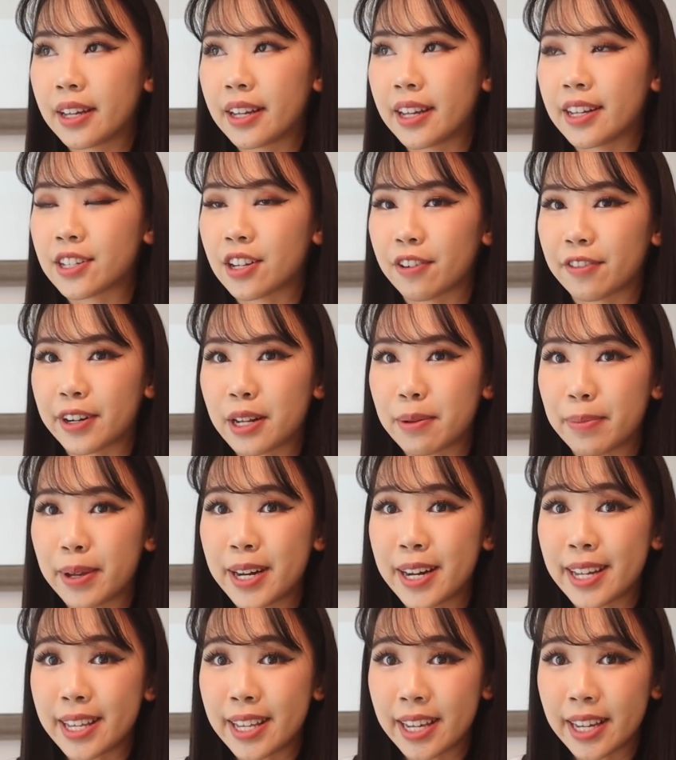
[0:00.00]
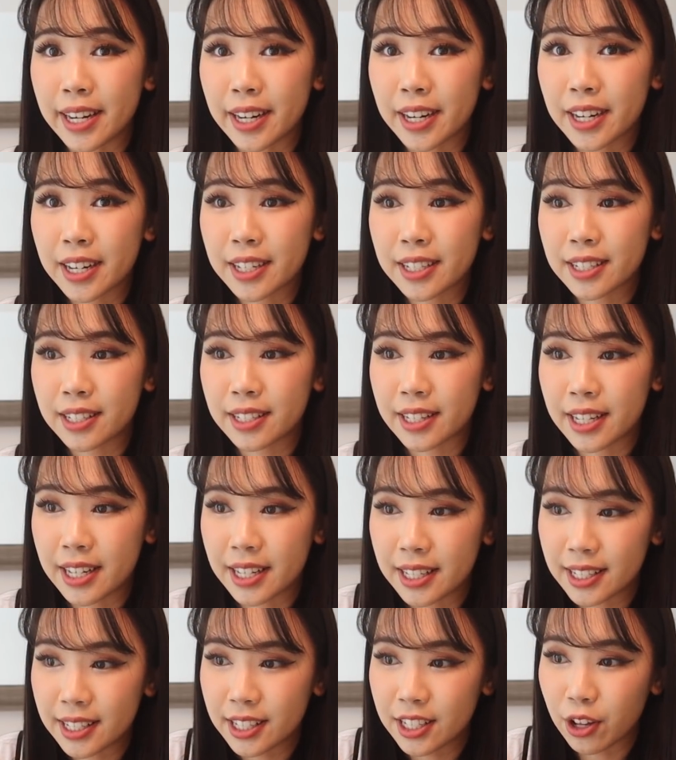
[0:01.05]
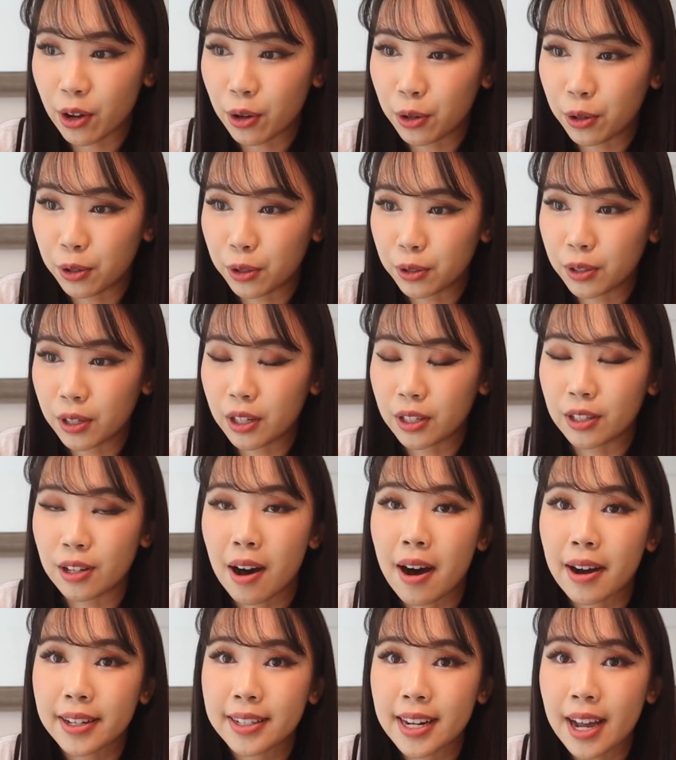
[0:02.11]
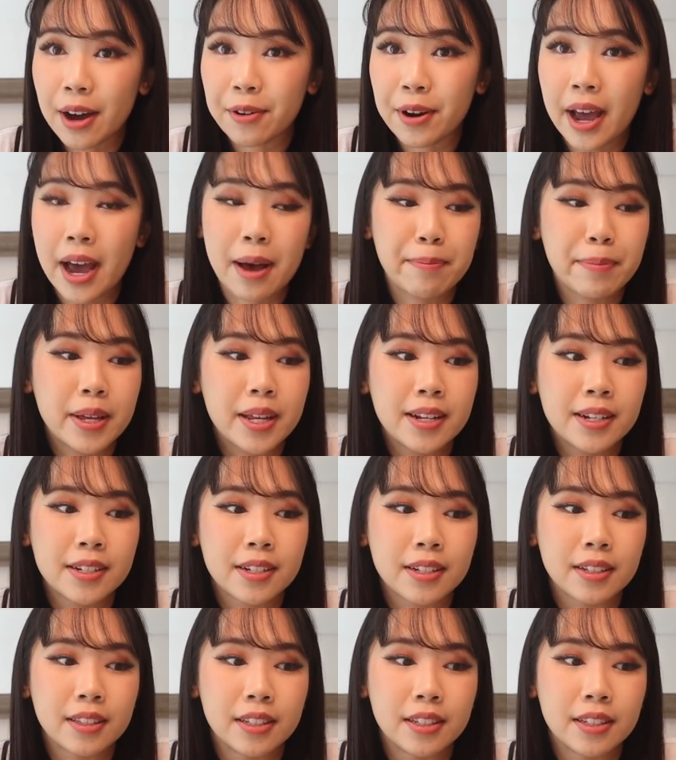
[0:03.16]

it's already been a year since the whole lockdown happened,